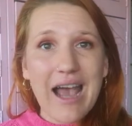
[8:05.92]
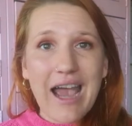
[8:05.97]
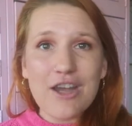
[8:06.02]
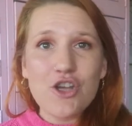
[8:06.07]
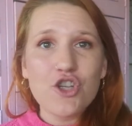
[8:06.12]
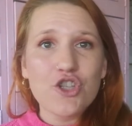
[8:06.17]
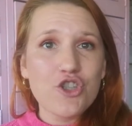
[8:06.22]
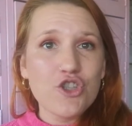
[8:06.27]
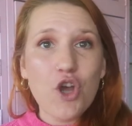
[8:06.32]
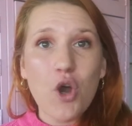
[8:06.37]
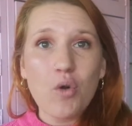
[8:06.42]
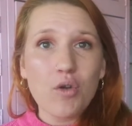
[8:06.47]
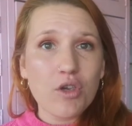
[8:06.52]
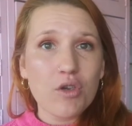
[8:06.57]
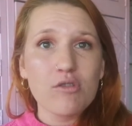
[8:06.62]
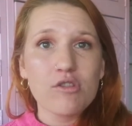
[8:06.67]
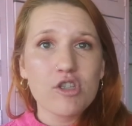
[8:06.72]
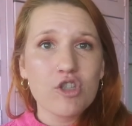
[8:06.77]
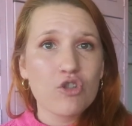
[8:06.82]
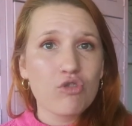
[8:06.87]
I just don't
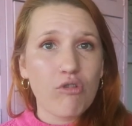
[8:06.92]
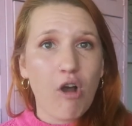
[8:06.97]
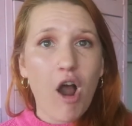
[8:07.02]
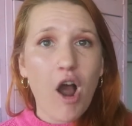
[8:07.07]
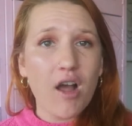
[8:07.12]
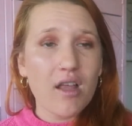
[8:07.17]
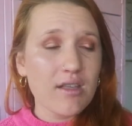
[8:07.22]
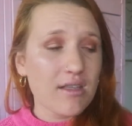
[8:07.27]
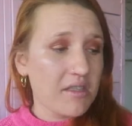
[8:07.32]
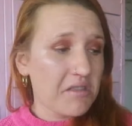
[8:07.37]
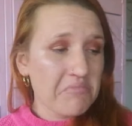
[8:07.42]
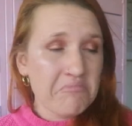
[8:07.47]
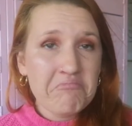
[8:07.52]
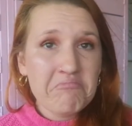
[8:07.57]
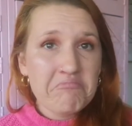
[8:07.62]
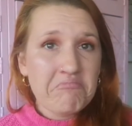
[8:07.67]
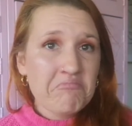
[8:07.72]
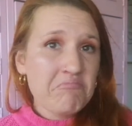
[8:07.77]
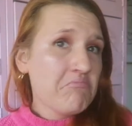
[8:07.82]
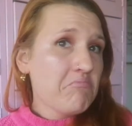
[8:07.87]
use straws
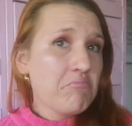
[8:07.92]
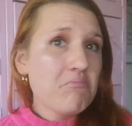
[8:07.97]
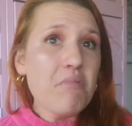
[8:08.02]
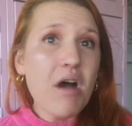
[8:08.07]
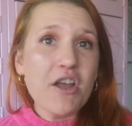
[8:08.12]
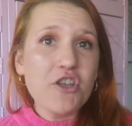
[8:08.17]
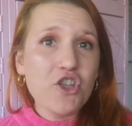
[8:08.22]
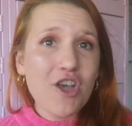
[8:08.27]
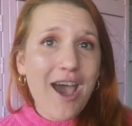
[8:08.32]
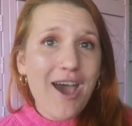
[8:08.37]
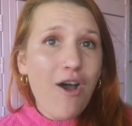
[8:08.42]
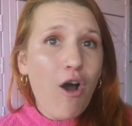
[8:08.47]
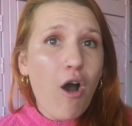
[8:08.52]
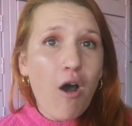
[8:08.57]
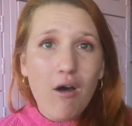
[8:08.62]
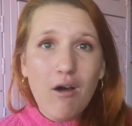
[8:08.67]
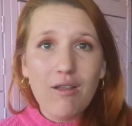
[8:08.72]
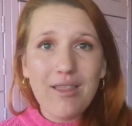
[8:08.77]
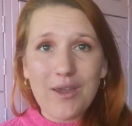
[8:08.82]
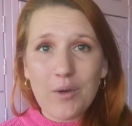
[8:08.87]
much at
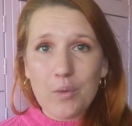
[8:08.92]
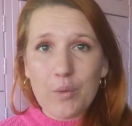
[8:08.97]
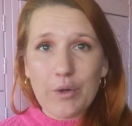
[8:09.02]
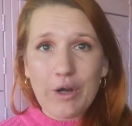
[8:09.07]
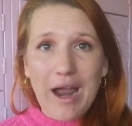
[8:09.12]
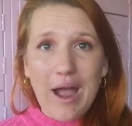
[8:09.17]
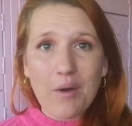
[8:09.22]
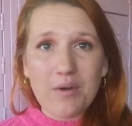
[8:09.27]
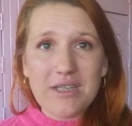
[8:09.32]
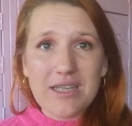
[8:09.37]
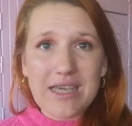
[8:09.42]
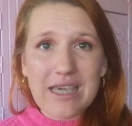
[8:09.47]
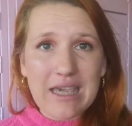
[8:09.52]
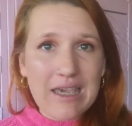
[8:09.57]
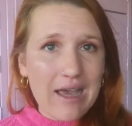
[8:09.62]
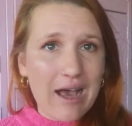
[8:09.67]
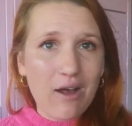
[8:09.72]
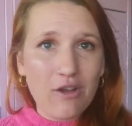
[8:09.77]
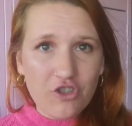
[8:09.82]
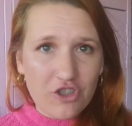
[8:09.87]
all. Like when we're out to
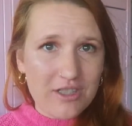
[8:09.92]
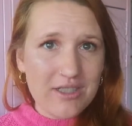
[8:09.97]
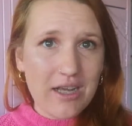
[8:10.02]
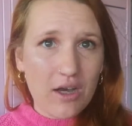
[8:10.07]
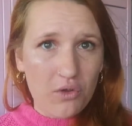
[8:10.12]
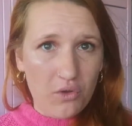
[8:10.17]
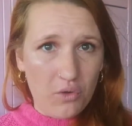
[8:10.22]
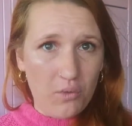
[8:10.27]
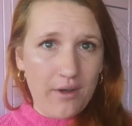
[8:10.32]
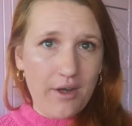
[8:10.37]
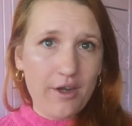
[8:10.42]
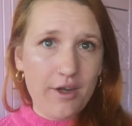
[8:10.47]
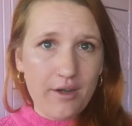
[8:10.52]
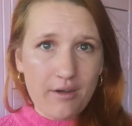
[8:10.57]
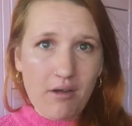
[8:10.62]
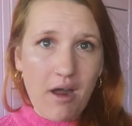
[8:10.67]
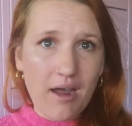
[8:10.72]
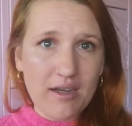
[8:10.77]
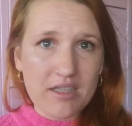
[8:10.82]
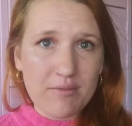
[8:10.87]
eat, I'll just tell the waiter
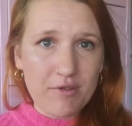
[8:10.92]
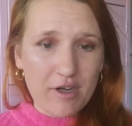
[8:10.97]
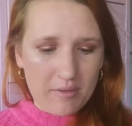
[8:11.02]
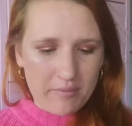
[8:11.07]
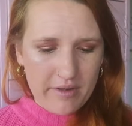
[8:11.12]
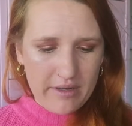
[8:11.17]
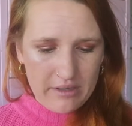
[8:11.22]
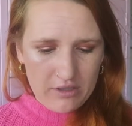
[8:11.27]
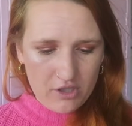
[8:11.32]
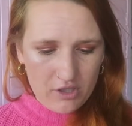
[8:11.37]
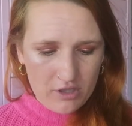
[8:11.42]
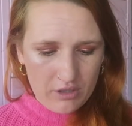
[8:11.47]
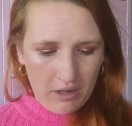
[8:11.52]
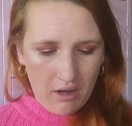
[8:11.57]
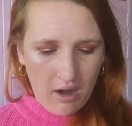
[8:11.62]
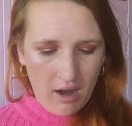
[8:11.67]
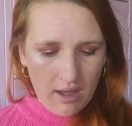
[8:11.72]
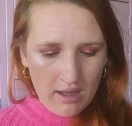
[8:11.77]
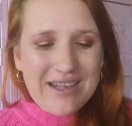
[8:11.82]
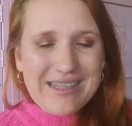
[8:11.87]
not to bring me a
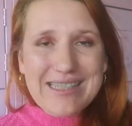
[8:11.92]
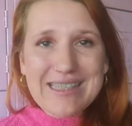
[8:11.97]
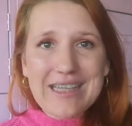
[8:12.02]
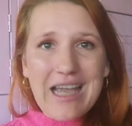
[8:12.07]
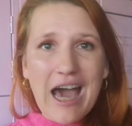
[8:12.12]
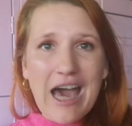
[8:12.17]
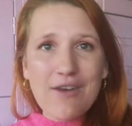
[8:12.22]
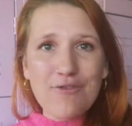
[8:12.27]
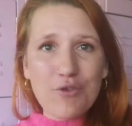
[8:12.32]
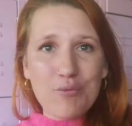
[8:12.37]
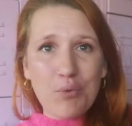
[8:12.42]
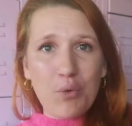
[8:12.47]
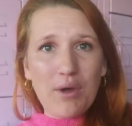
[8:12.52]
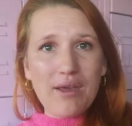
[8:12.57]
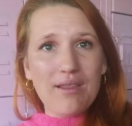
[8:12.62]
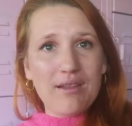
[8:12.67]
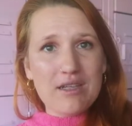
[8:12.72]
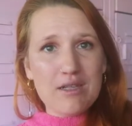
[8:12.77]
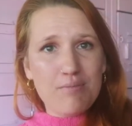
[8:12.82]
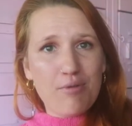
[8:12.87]
straw. This is kind of a
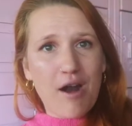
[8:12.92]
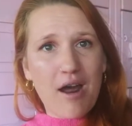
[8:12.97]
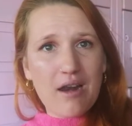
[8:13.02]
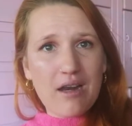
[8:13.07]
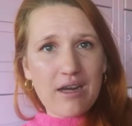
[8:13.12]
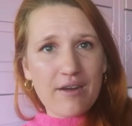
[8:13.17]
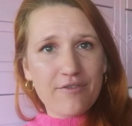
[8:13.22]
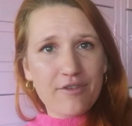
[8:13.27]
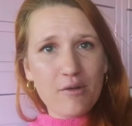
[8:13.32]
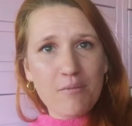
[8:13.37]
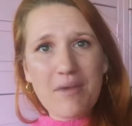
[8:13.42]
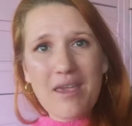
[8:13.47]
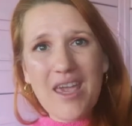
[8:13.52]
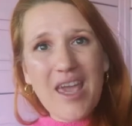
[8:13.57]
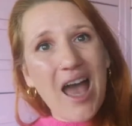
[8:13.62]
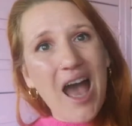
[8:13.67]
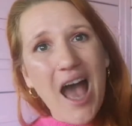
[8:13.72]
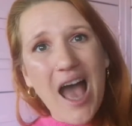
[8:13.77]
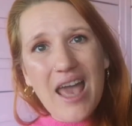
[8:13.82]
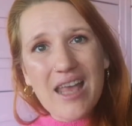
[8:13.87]
pointless product for
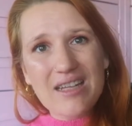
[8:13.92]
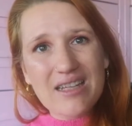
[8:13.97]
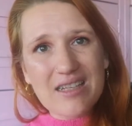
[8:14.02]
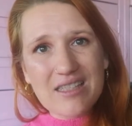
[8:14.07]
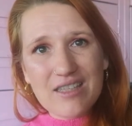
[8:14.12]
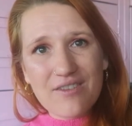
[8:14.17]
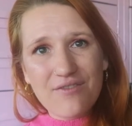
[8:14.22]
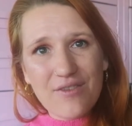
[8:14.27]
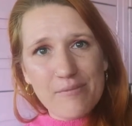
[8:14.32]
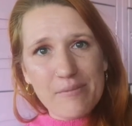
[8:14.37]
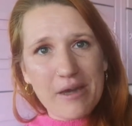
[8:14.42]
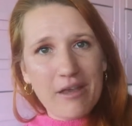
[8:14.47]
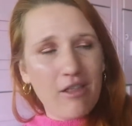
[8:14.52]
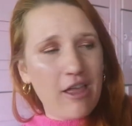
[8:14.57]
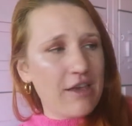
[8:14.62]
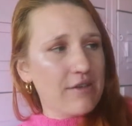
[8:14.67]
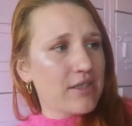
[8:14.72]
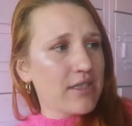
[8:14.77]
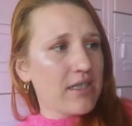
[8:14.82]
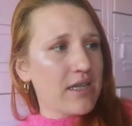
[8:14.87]
me. It doesn't fit my
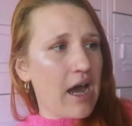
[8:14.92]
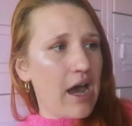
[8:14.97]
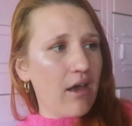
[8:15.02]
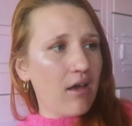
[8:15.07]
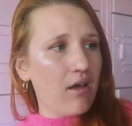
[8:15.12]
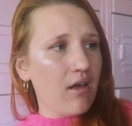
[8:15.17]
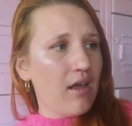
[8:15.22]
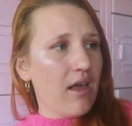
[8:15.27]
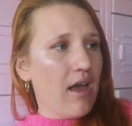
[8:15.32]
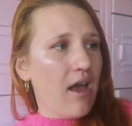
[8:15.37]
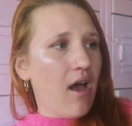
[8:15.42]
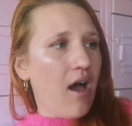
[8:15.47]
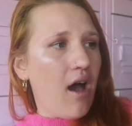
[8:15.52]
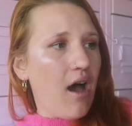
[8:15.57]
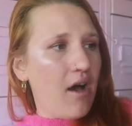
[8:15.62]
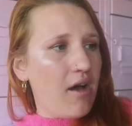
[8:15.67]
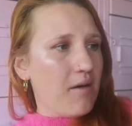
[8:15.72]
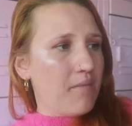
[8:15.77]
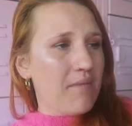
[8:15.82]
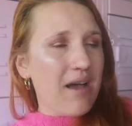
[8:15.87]
lifestyle.
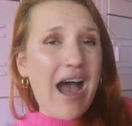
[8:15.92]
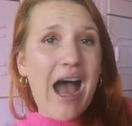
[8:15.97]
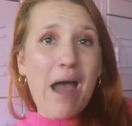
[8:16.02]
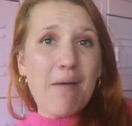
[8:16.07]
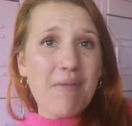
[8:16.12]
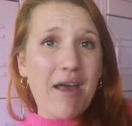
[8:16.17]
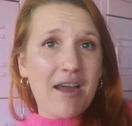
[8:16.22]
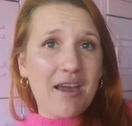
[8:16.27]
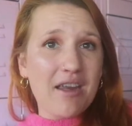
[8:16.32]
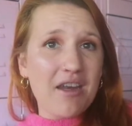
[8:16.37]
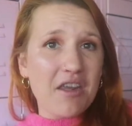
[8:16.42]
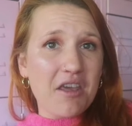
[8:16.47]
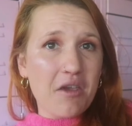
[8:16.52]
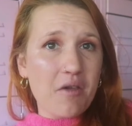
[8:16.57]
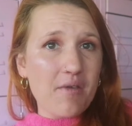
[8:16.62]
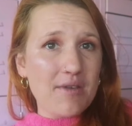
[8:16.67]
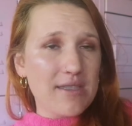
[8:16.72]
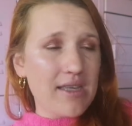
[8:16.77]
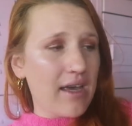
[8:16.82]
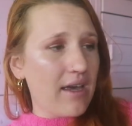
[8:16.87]
I'm not gonna
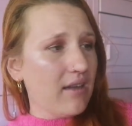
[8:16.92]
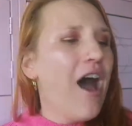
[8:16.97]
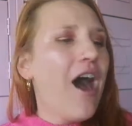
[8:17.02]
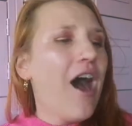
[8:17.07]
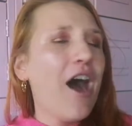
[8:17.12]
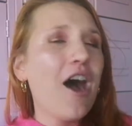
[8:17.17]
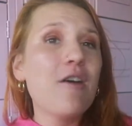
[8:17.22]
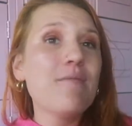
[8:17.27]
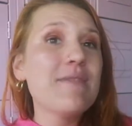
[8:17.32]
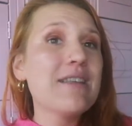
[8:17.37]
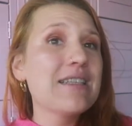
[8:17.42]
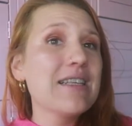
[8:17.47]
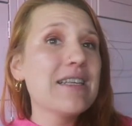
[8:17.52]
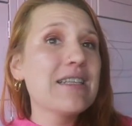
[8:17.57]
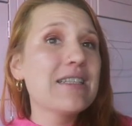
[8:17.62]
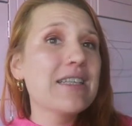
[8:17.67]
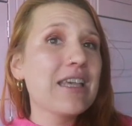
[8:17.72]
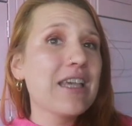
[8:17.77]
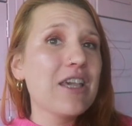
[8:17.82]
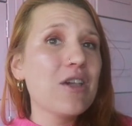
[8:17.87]
use it. This
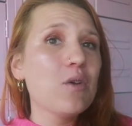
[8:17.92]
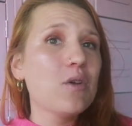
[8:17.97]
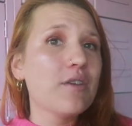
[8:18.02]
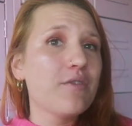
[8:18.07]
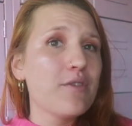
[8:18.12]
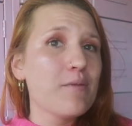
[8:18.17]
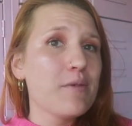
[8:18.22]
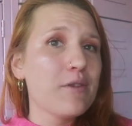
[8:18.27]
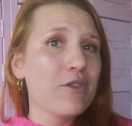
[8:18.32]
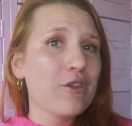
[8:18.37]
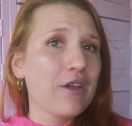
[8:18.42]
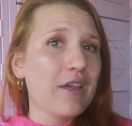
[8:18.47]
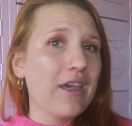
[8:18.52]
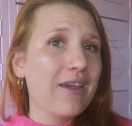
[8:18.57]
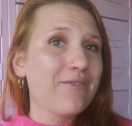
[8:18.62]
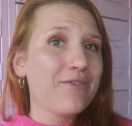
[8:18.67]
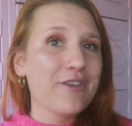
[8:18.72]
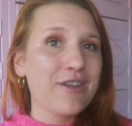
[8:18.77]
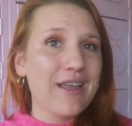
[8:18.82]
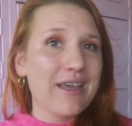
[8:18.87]
is cute if you've been
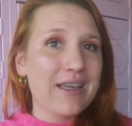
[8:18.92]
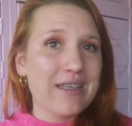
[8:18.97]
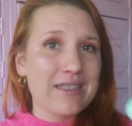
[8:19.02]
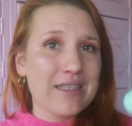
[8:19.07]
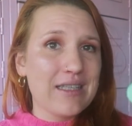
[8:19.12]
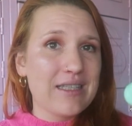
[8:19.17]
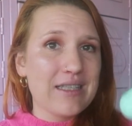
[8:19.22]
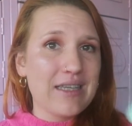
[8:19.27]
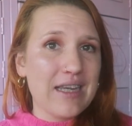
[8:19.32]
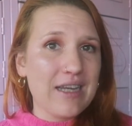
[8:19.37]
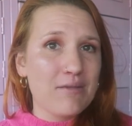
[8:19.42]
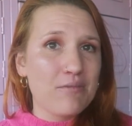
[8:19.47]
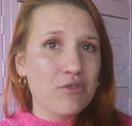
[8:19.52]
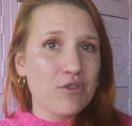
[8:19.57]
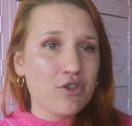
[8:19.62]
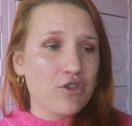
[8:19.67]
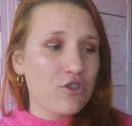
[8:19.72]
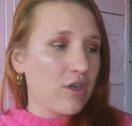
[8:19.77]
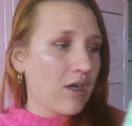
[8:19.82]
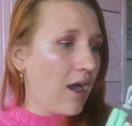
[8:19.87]
looking for like a
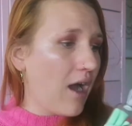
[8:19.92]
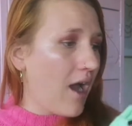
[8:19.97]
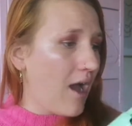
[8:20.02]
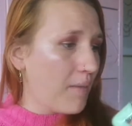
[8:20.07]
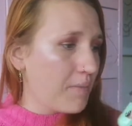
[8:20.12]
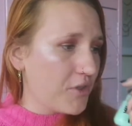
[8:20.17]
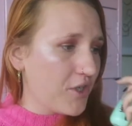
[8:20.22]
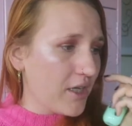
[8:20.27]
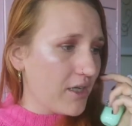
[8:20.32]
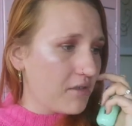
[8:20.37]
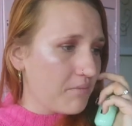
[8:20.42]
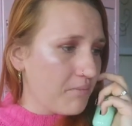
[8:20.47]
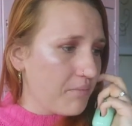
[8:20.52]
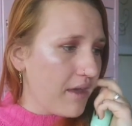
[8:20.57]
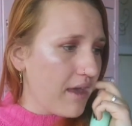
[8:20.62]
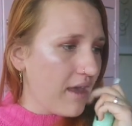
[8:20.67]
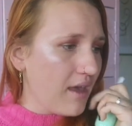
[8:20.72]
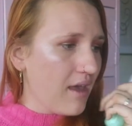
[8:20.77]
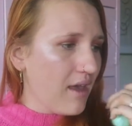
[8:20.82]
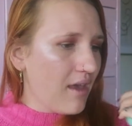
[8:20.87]
sustainable straw option,
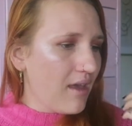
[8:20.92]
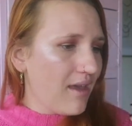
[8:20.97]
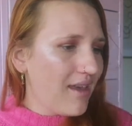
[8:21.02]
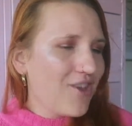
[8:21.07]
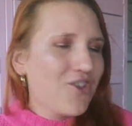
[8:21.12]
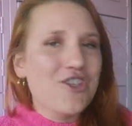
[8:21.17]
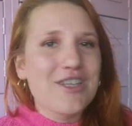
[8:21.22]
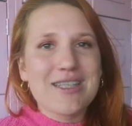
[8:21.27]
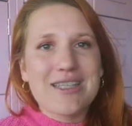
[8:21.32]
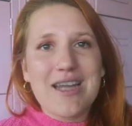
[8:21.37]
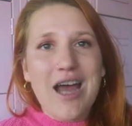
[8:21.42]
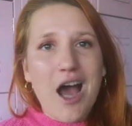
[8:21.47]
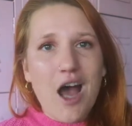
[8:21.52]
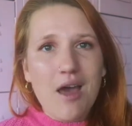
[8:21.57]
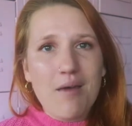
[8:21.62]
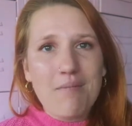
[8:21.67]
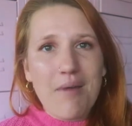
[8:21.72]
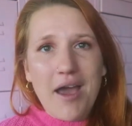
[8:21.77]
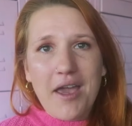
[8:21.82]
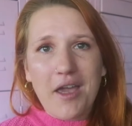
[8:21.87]
but it's just
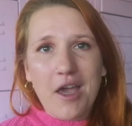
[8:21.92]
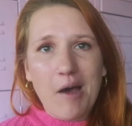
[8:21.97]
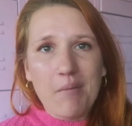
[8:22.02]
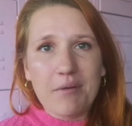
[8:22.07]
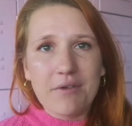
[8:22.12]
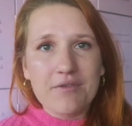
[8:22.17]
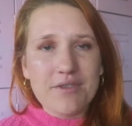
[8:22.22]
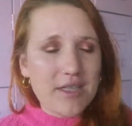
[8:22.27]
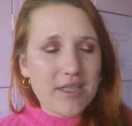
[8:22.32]
not my cup of